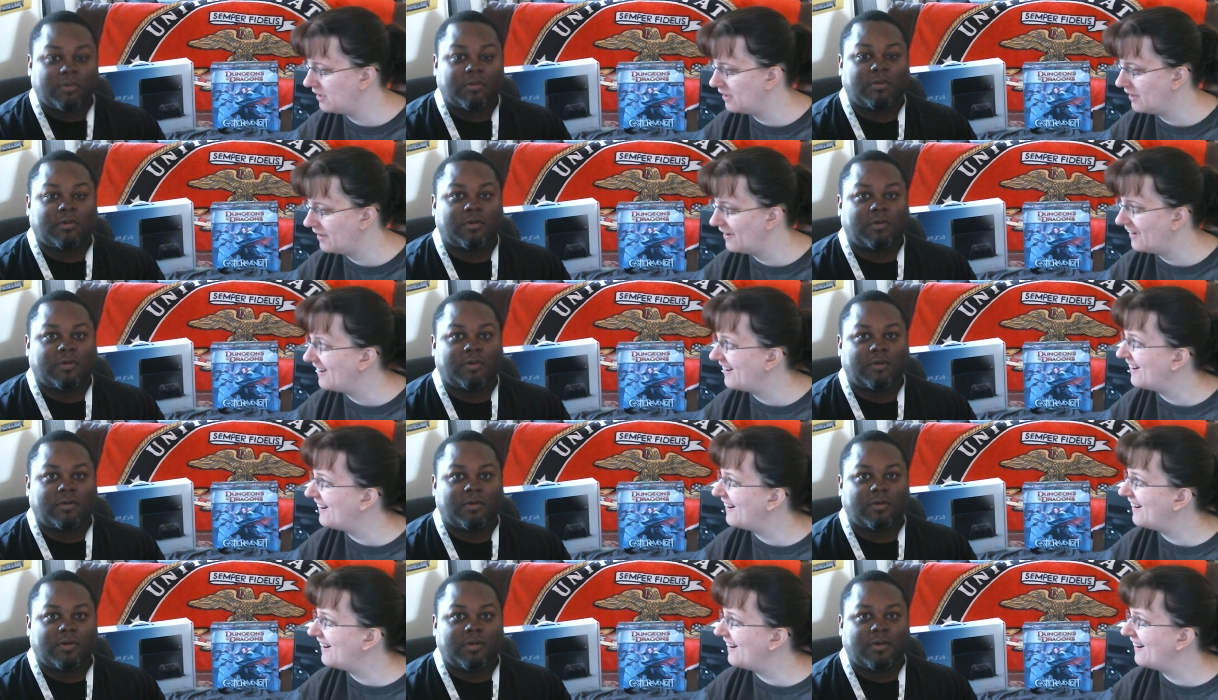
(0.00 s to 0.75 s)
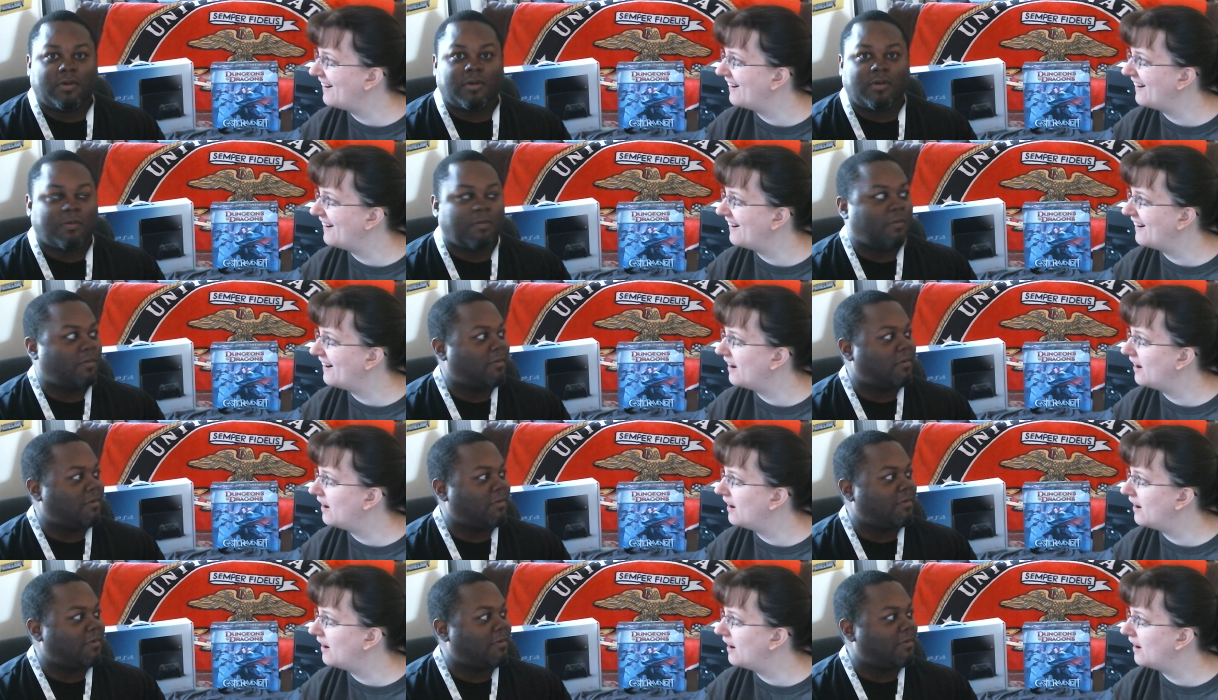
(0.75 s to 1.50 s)

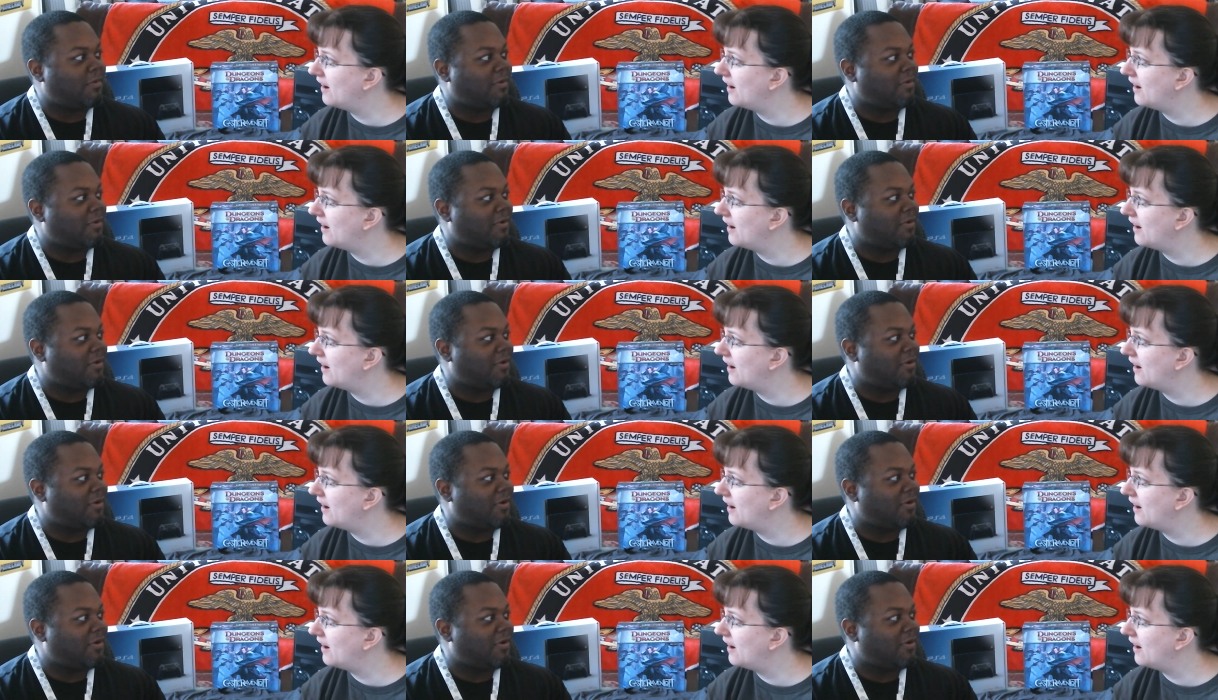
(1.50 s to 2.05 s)
No one is speaking in this clip.